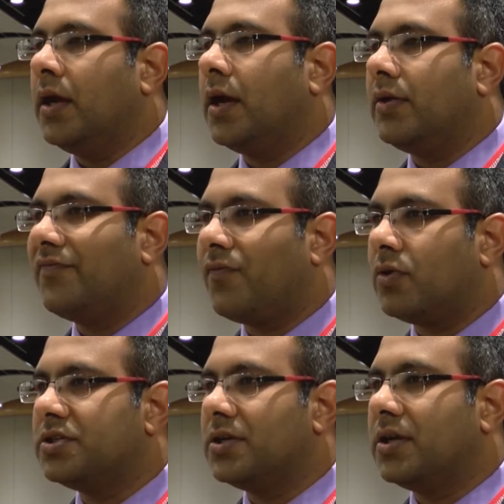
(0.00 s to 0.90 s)

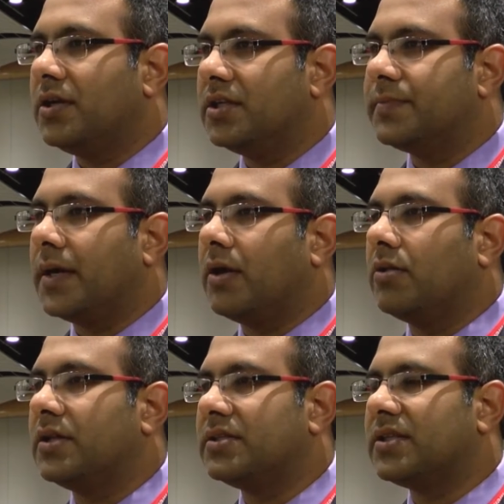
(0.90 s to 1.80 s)
Unfortunately, despite
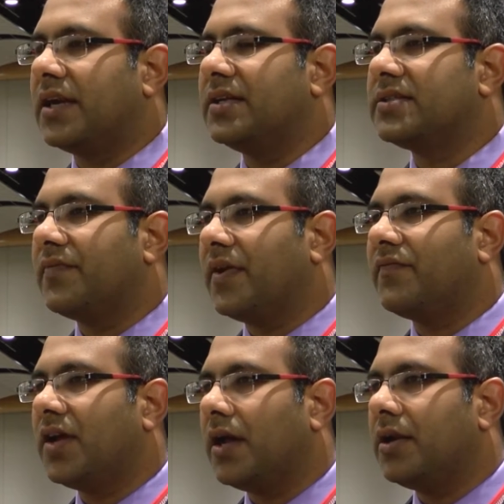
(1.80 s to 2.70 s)
all these studies that we
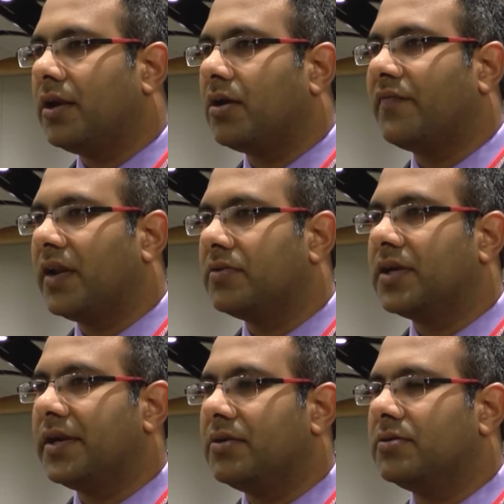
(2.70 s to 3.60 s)
have done in heart failure
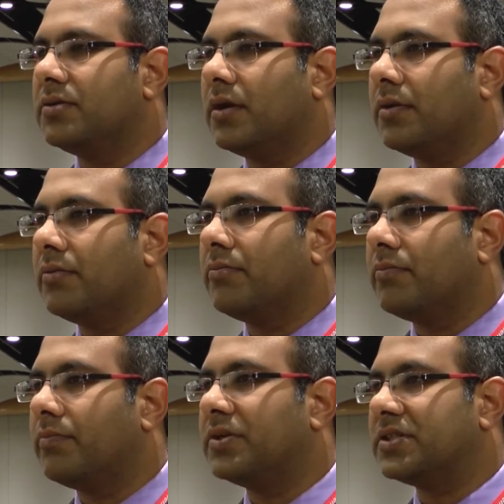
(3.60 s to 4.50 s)

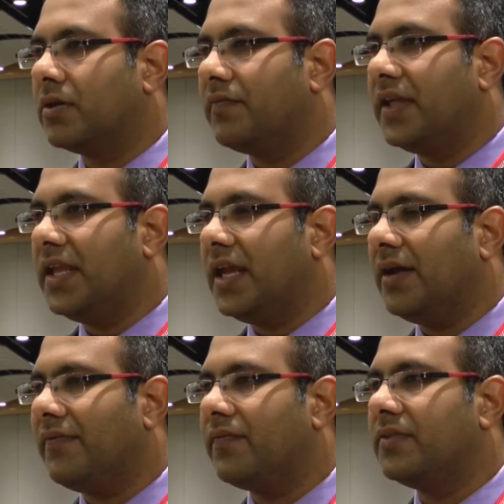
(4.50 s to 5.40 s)
with preserved
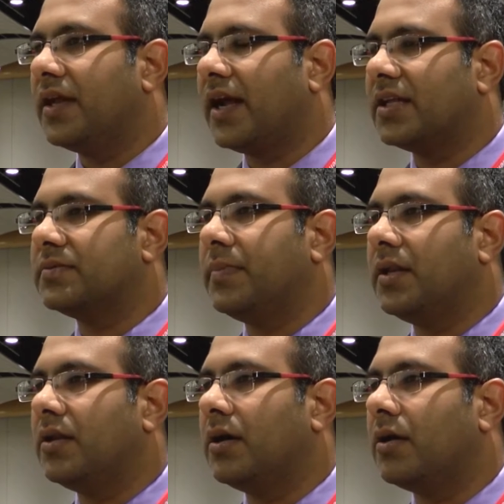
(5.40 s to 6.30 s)
EF, there
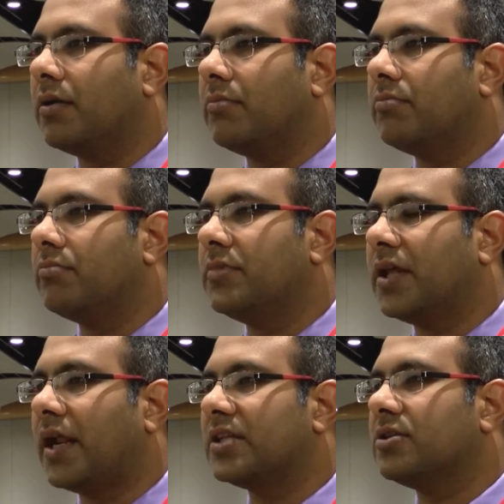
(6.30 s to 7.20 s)

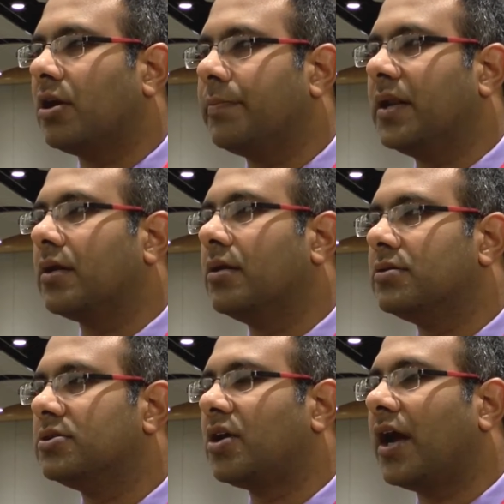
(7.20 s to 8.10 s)
has not been a
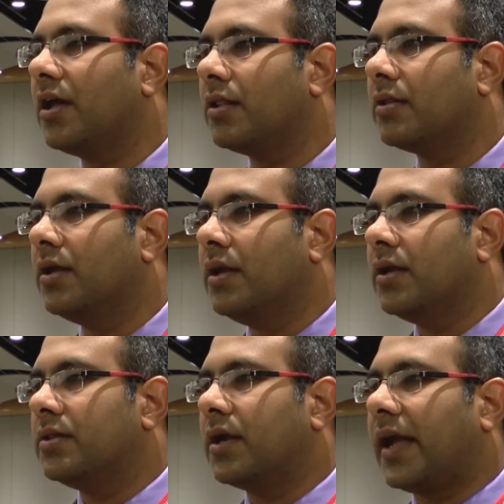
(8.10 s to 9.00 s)
good trial
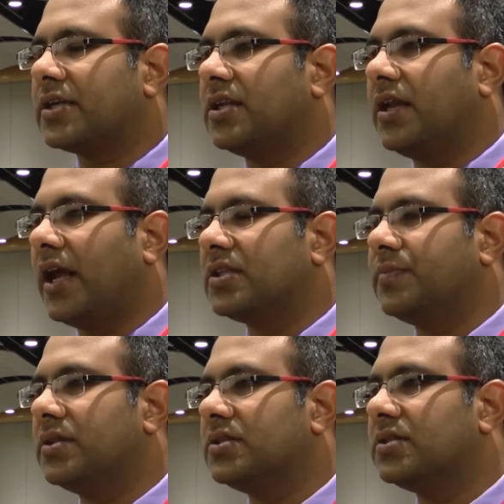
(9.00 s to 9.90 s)
that actually has
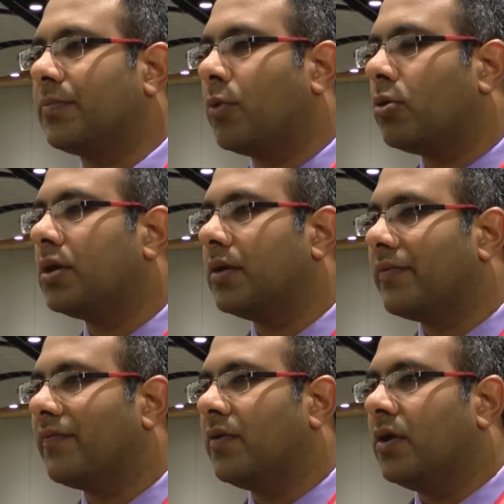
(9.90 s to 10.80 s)
been
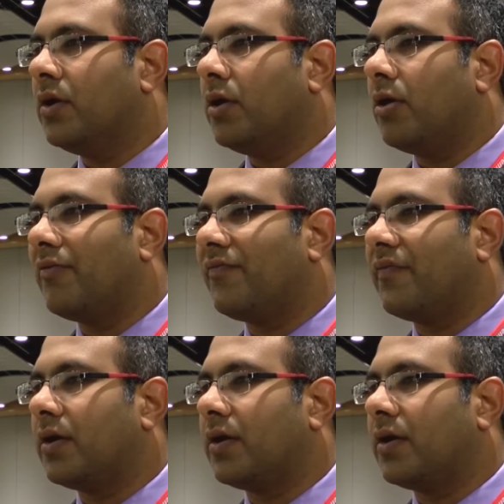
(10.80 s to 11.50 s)
supportive of